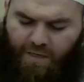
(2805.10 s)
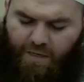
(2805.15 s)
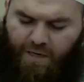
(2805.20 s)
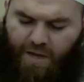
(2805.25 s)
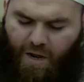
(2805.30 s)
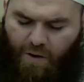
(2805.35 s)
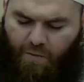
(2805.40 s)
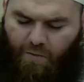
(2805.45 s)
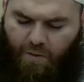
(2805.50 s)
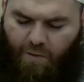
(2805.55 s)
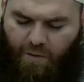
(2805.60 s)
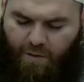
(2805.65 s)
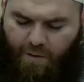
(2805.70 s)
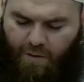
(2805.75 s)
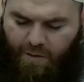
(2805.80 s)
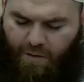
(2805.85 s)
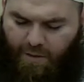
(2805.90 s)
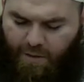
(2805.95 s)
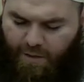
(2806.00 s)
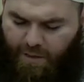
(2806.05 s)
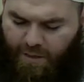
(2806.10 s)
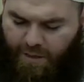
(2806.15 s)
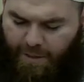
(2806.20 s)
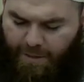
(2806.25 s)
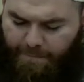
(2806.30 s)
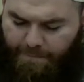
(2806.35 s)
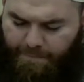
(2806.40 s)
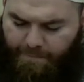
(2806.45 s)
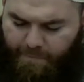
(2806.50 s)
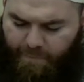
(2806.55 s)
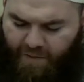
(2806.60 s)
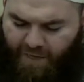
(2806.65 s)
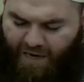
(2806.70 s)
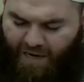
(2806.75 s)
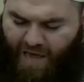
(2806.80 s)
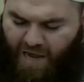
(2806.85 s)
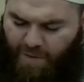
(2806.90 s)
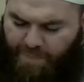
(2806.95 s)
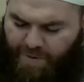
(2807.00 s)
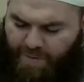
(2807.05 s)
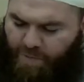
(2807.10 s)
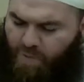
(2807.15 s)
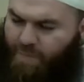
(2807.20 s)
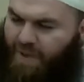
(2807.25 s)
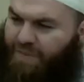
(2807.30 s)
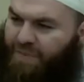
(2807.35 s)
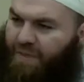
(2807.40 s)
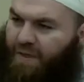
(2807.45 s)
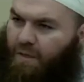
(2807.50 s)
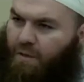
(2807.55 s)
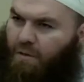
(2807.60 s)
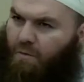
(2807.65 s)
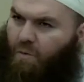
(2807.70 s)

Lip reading: Now, a lot of people may think,